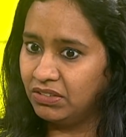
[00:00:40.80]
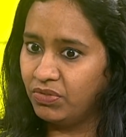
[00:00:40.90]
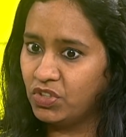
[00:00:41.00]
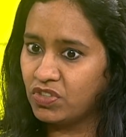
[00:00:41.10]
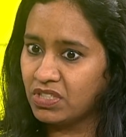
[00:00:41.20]
uh,
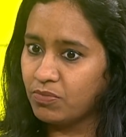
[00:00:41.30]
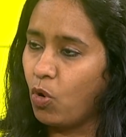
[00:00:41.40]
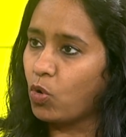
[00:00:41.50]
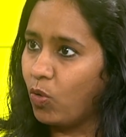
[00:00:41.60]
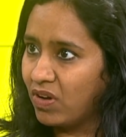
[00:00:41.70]
which is
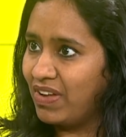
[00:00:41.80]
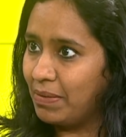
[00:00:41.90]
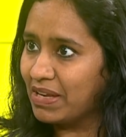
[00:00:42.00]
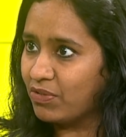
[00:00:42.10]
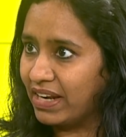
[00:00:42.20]
more
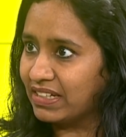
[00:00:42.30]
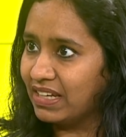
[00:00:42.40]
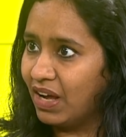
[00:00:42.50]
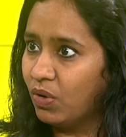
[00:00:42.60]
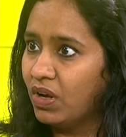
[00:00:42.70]
overwhelming right
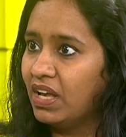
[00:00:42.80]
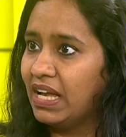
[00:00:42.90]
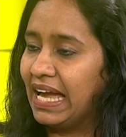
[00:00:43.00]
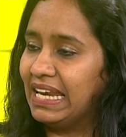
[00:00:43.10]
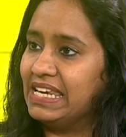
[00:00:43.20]
now,
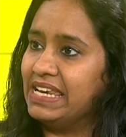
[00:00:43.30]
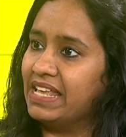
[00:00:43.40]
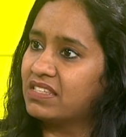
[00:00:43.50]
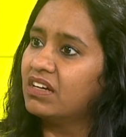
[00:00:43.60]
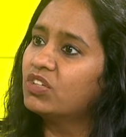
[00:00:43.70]
and
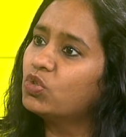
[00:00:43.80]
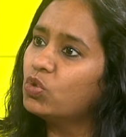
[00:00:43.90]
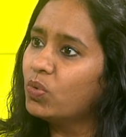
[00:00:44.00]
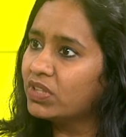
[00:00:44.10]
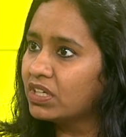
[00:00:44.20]
lesser to
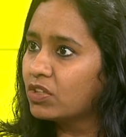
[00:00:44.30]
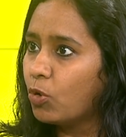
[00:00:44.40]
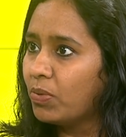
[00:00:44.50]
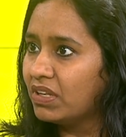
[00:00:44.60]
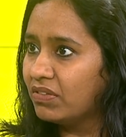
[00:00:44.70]
do with the
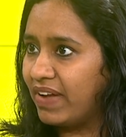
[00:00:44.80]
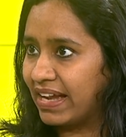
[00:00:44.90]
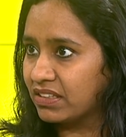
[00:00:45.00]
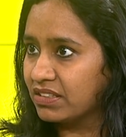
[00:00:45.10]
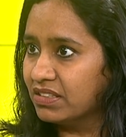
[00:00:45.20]
global
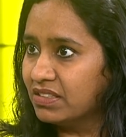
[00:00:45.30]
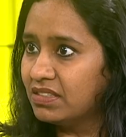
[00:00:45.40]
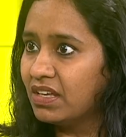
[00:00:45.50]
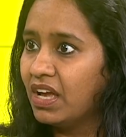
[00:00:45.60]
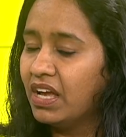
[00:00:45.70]

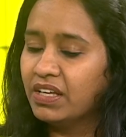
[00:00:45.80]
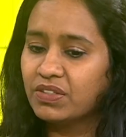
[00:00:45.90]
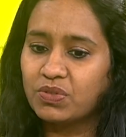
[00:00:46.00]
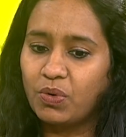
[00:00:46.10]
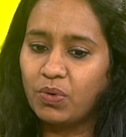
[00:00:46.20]
factors. Right.
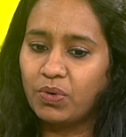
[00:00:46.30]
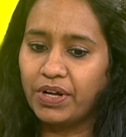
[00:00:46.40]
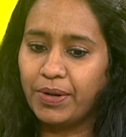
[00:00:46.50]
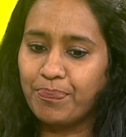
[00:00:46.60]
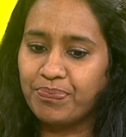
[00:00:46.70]
So
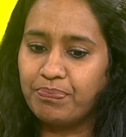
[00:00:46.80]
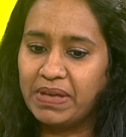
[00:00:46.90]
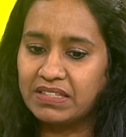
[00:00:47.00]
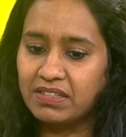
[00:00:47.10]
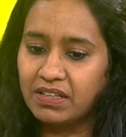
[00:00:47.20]
uh,
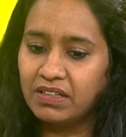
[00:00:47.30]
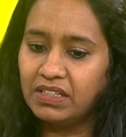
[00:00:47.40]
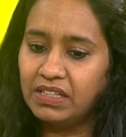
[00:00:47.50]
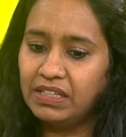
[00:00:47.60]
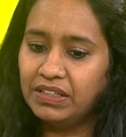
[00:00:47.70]

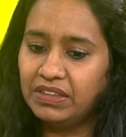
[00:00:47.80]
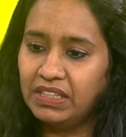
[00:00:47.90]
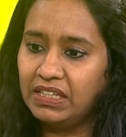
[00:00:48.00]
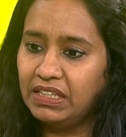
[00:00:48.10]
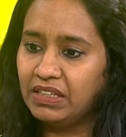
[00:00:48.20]
basically,
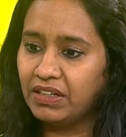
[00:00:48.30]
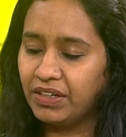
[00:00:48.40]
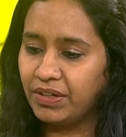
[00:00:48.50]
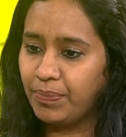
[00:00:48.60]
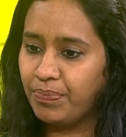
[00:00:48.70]
the
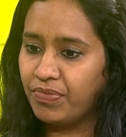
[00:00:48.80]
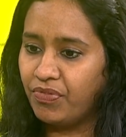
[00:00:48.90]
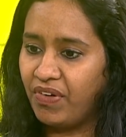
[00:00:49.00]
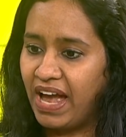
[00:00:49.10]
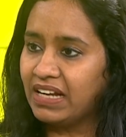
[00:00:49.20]
uh,
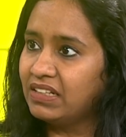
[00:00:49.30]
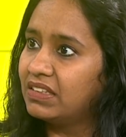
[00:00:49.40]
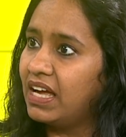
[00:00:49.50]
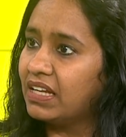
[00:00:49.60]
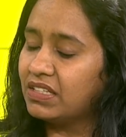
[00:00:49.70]

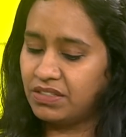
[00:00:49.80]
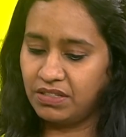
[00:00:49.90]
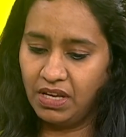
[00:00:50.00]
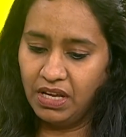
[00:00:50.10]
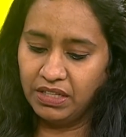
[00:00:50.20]
fact
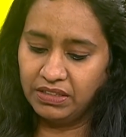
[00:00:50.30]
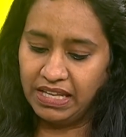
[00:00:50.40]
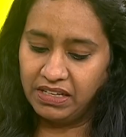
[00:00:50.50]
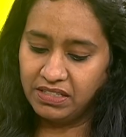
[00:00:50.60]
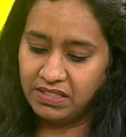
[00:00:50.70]
that
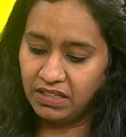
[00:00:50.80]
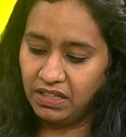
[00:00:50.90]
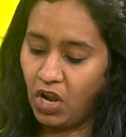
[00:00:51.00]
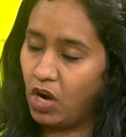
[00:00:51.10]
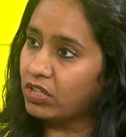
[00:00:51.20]
there is
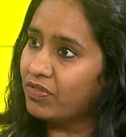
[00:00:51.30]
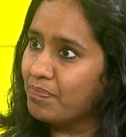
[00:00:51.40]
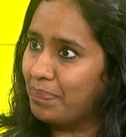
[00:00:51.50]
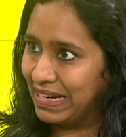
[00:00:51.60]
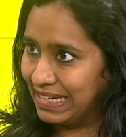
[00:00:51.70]
a lot of
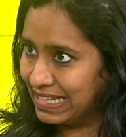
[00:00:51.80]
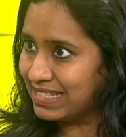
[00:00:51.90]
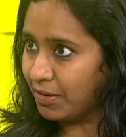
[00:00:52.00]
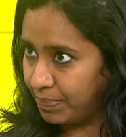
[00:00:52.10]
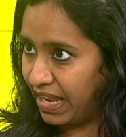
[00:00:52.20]

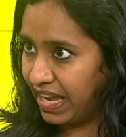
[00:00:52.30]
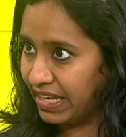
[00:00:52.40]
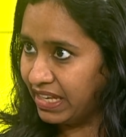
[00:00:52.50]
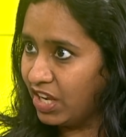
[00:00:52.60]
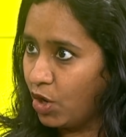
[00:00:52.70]
impending
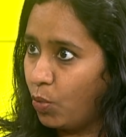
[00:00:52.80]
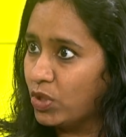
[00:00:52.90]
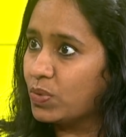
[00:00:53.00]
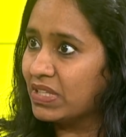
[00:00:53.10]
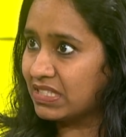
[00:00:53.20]
supply, mm.
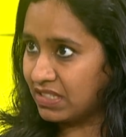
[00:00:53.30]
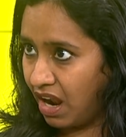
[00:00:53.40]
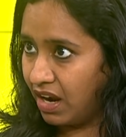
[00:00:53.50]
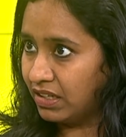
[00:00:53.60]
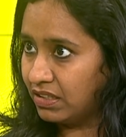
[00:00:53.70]
which will
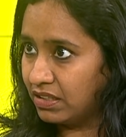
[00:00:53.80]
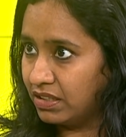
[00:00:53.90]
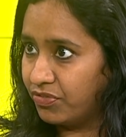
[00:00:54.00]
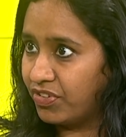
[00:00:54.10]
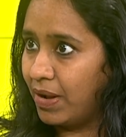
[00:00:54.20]
start
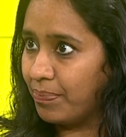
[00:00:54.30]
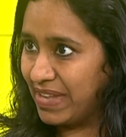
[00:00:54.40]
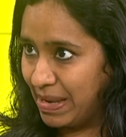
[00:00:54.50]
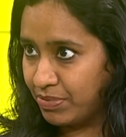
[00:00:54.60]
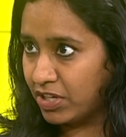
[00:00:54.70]
uh,
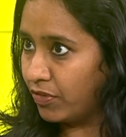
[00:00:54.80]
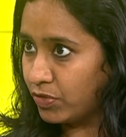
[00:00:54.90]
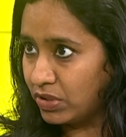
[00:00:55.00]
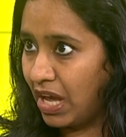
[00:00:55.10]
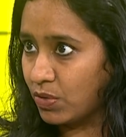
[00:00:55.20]
from April
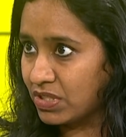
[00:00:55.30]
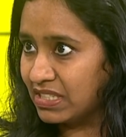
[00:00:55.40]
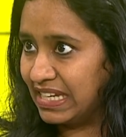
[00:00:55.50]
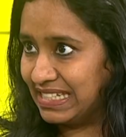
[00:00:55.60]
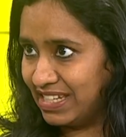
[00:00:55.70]
of
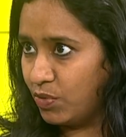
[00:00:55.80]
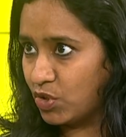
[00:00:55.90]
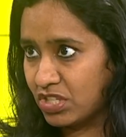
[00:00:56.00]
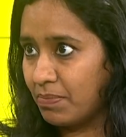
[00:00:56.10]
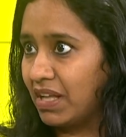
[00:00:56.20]
2018,
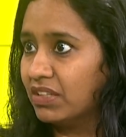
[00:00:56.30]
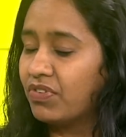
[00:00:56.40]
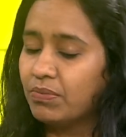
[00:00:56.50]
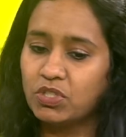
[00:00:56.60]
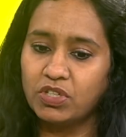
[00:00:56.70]
which is a
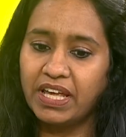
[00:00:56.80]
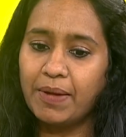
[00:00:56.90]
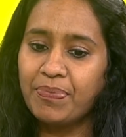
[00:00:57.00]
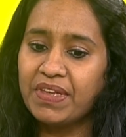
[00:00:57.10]
month from today.